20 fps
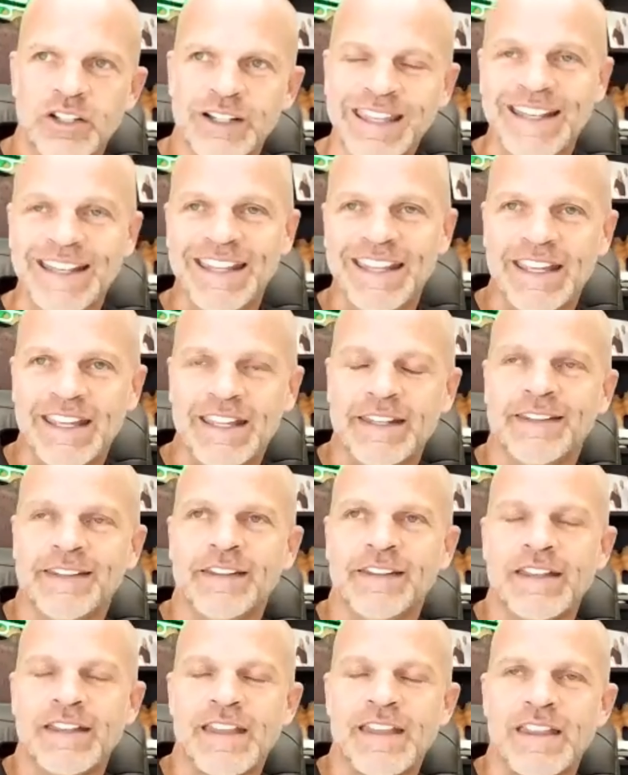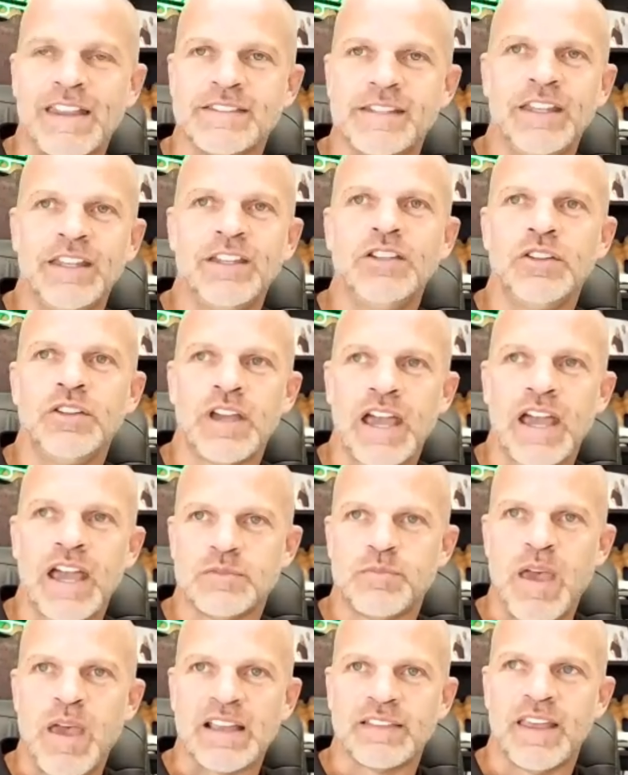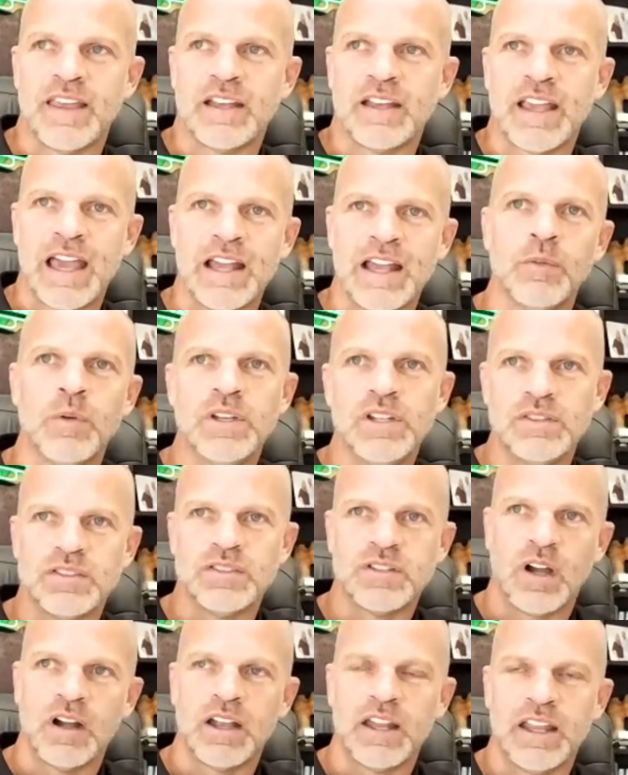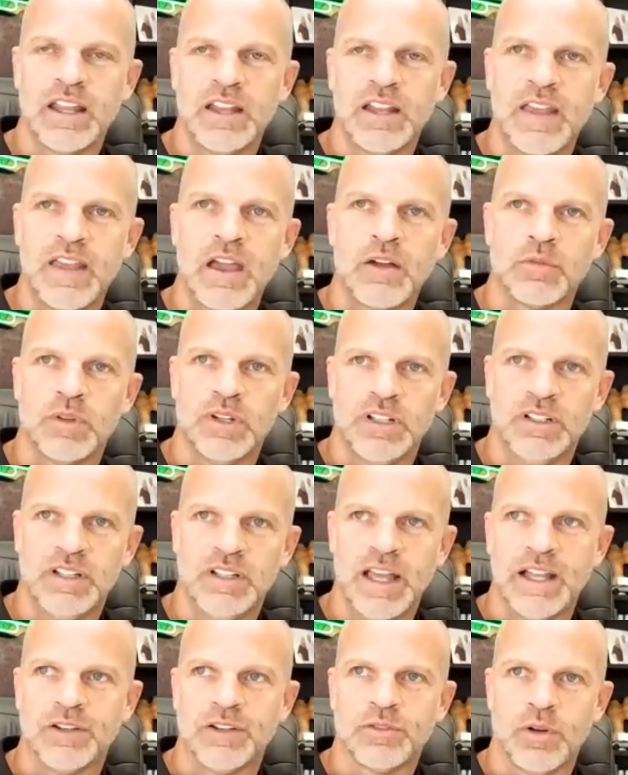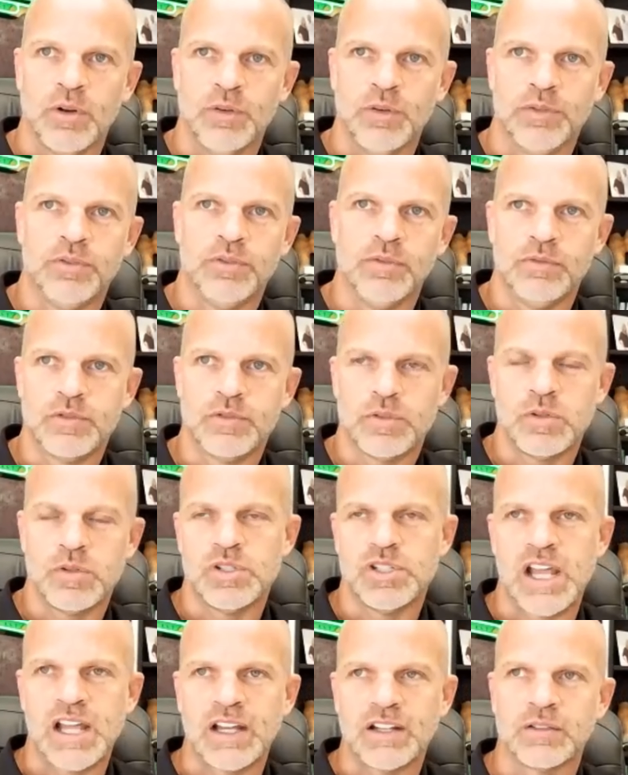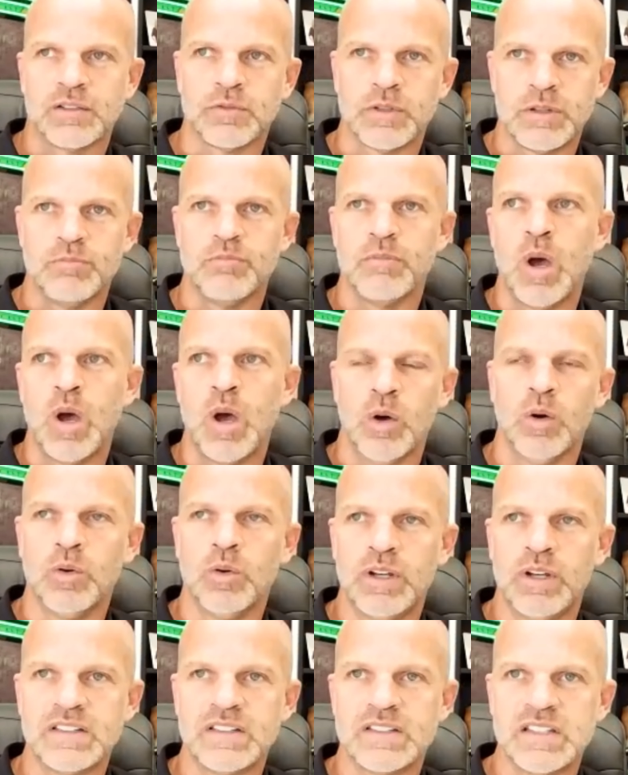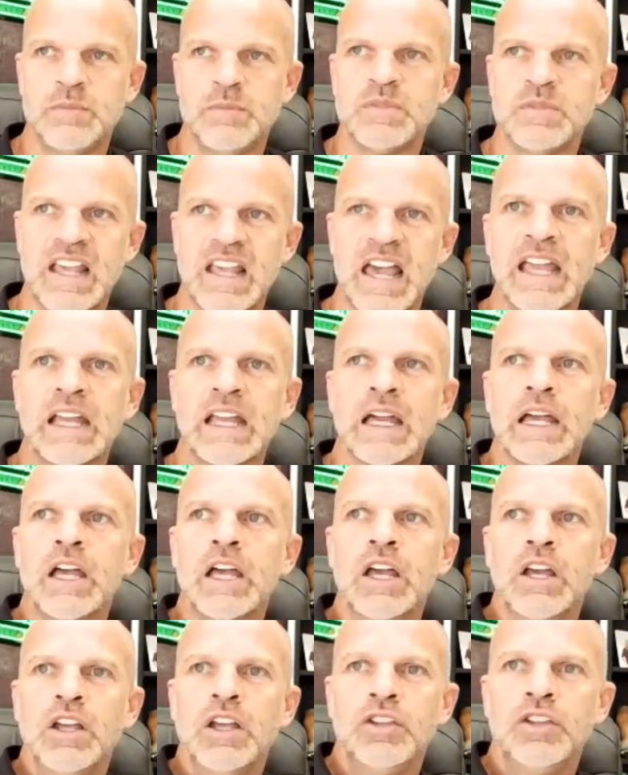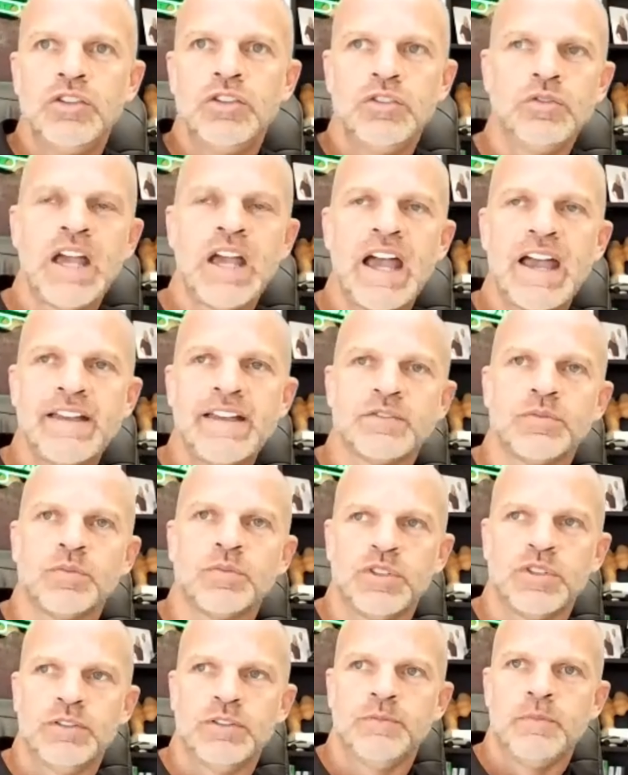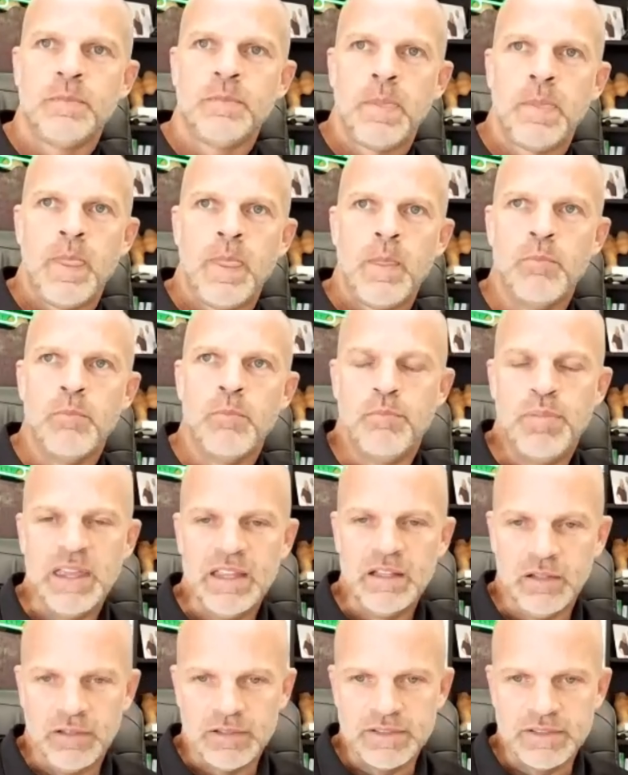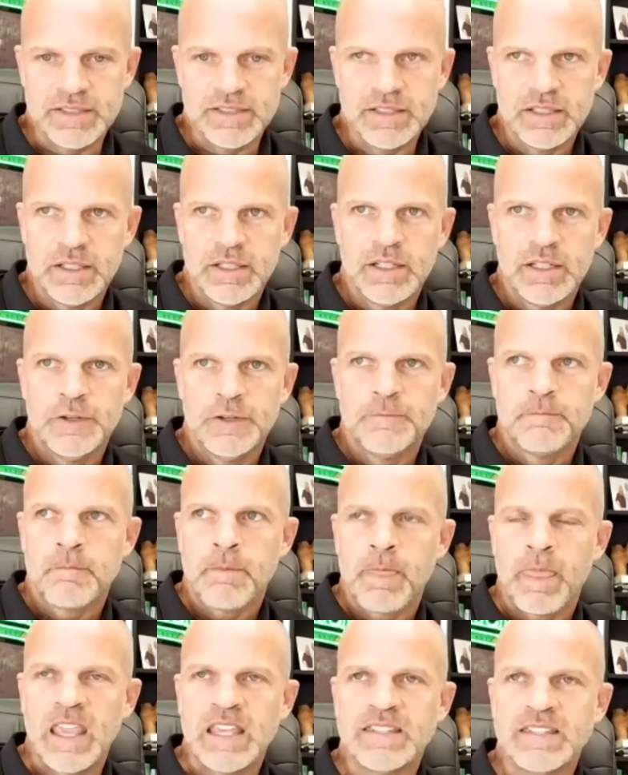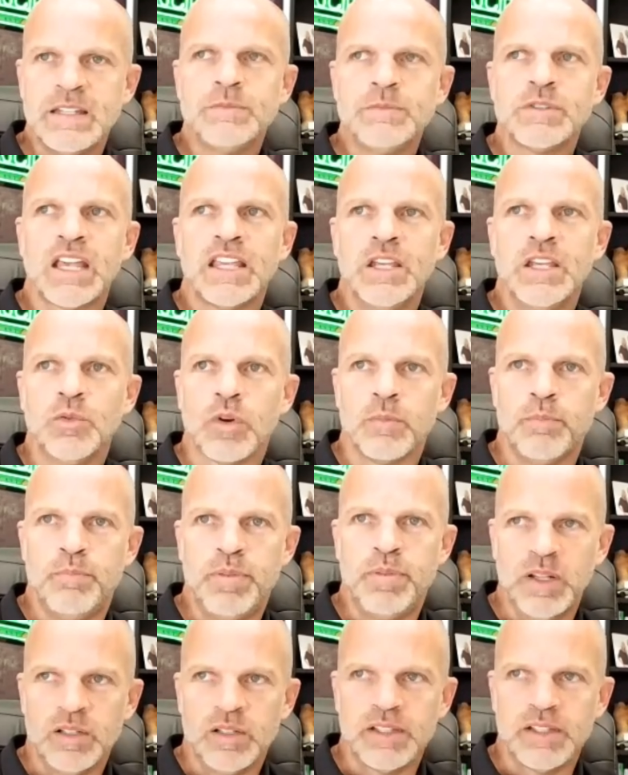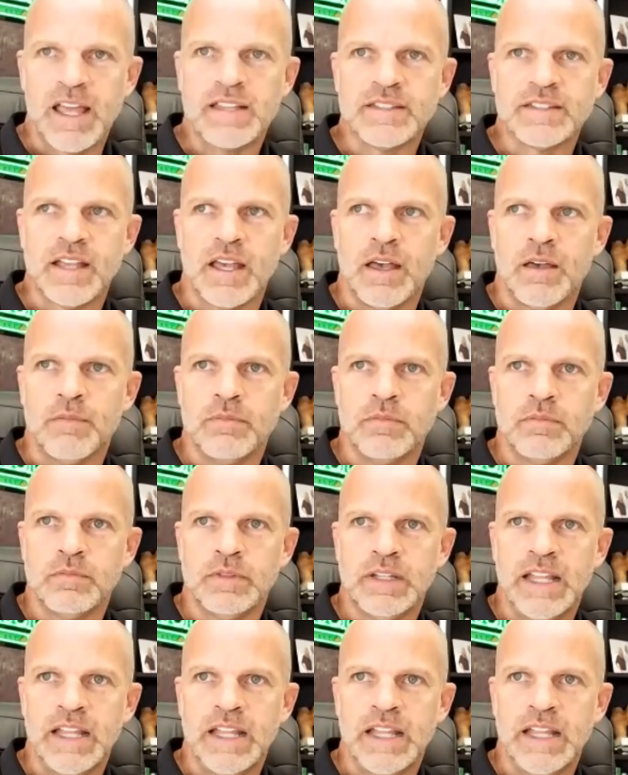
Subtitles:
looking in and seeing you guys back then, kind of when you started to hit that real like growth trajectory mode, it seems like you guys were built. It seems like you were built as a